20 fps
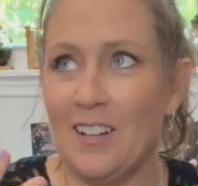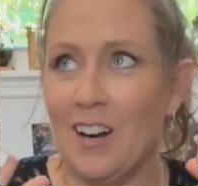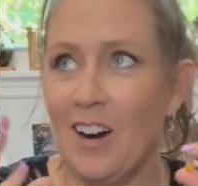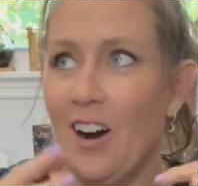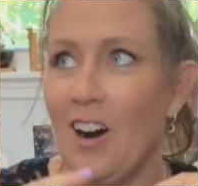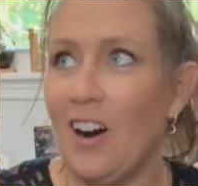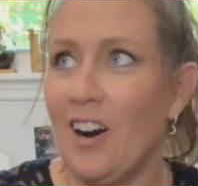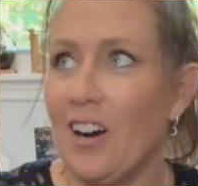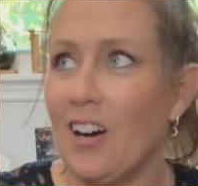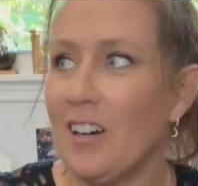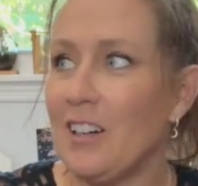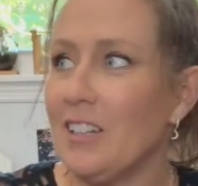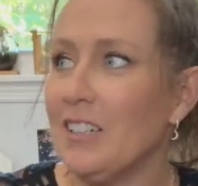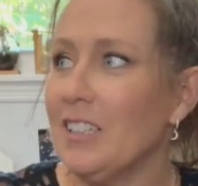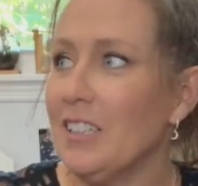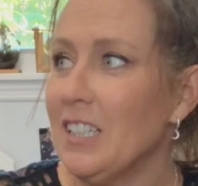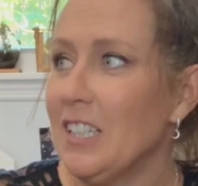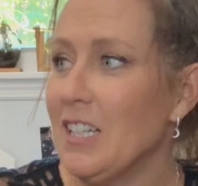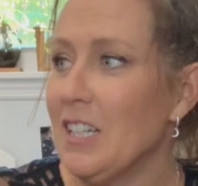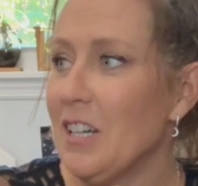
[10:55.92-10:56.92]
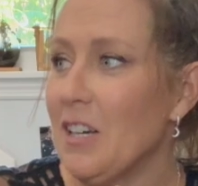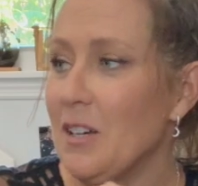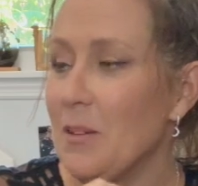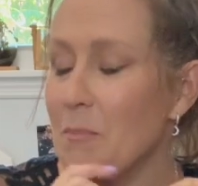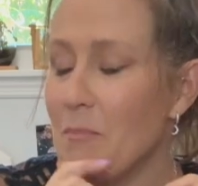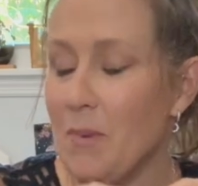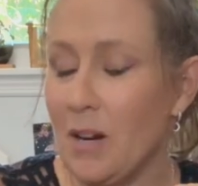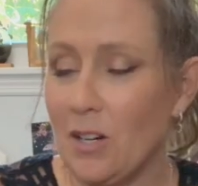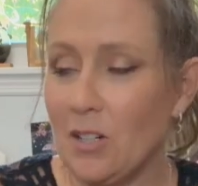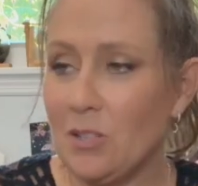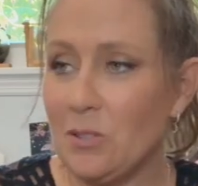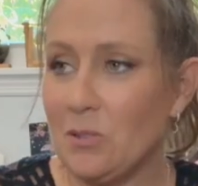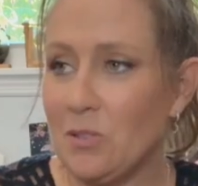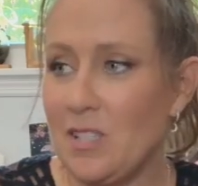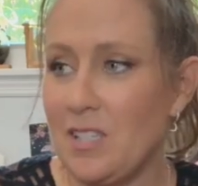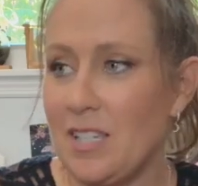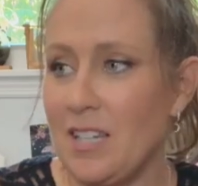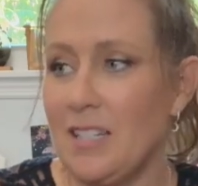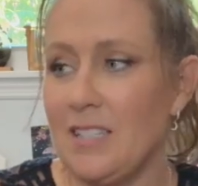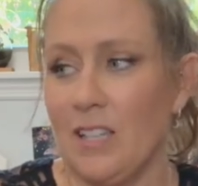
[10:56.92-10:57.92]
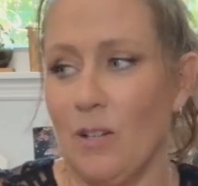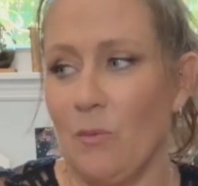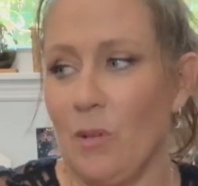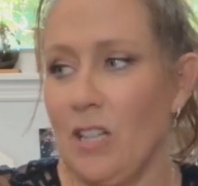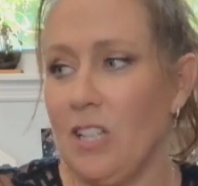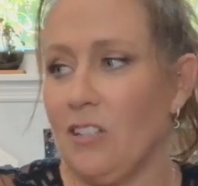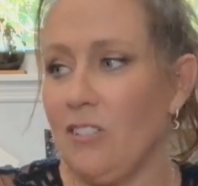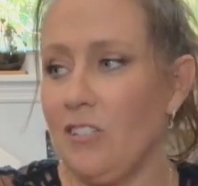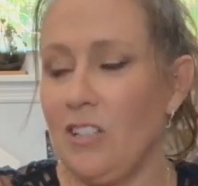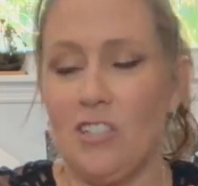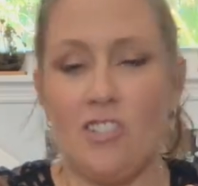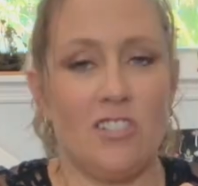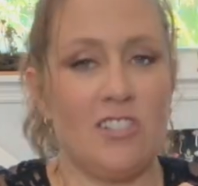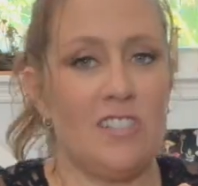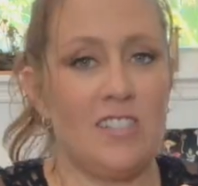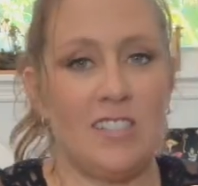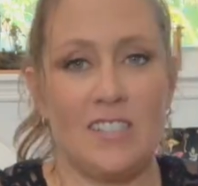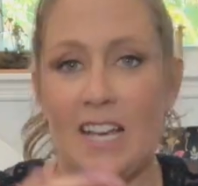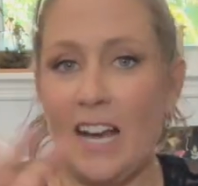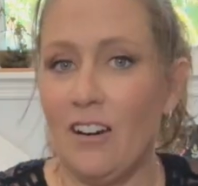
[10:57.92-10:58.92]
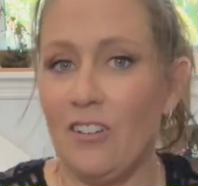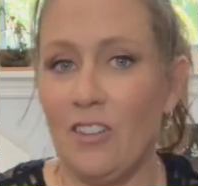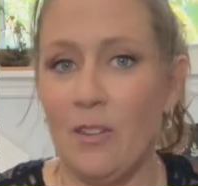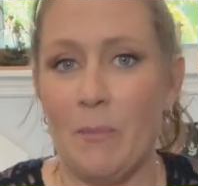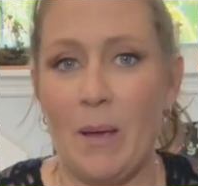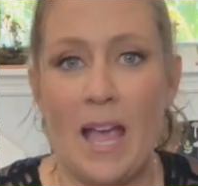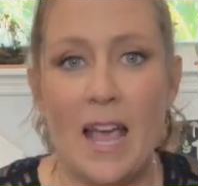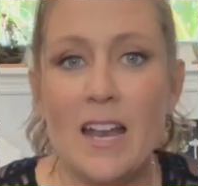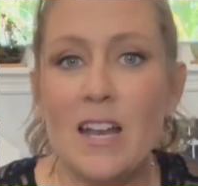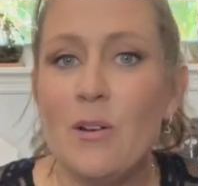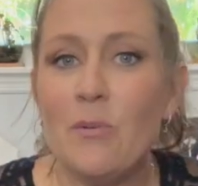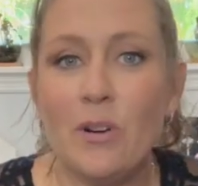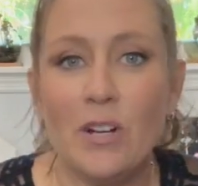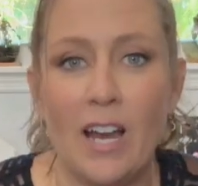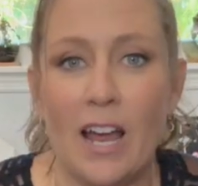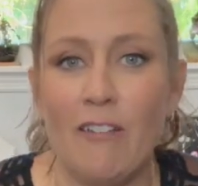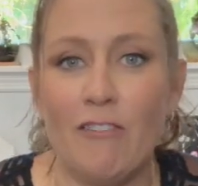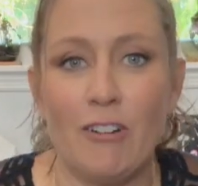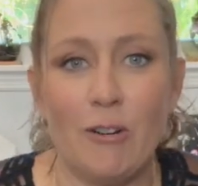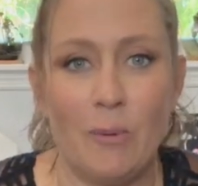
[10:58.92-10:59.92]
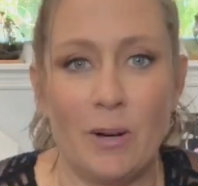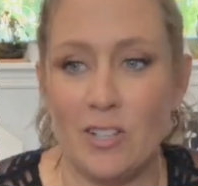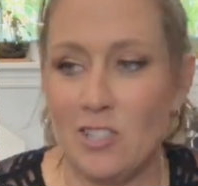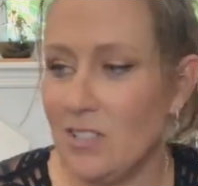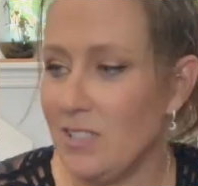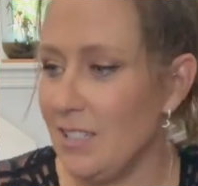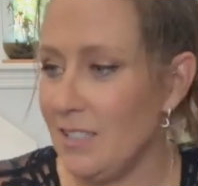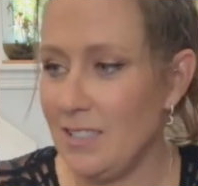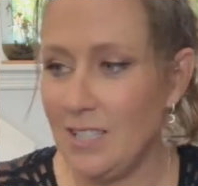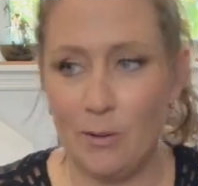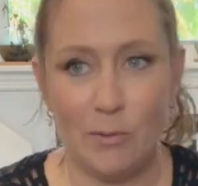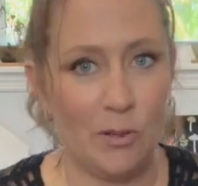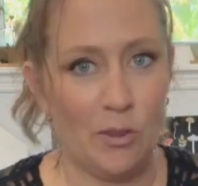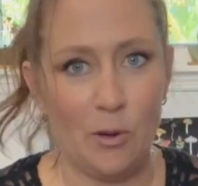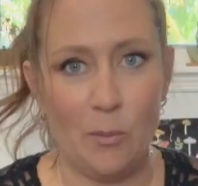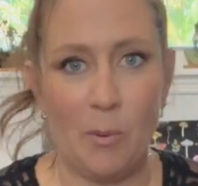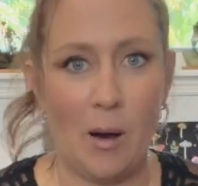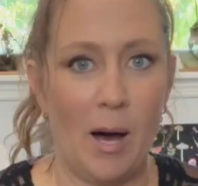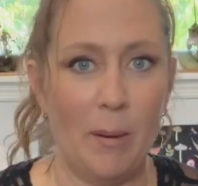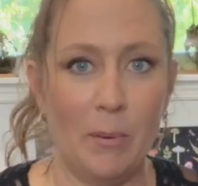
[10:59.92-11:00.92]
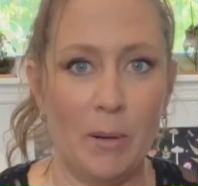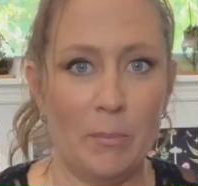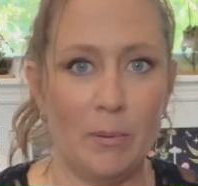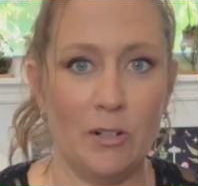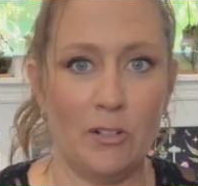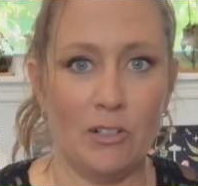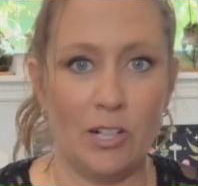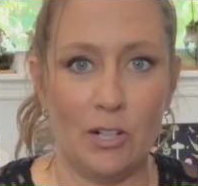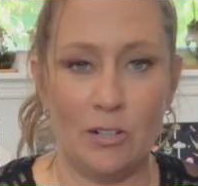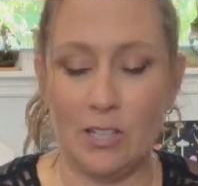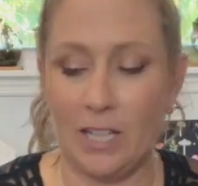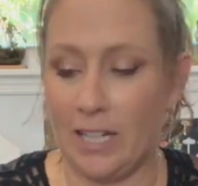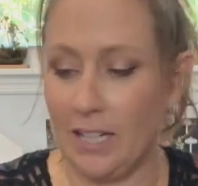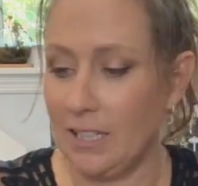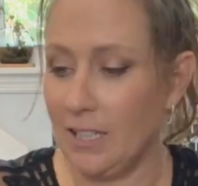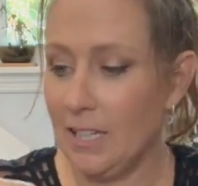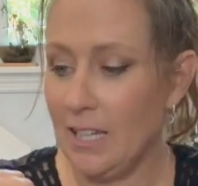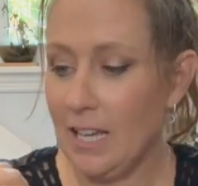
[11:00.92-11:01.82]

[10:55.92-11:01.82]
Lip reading: our marigold seeds and we literally just scatter them anywhere and everywhere just to see where they'll pop up and grow. Like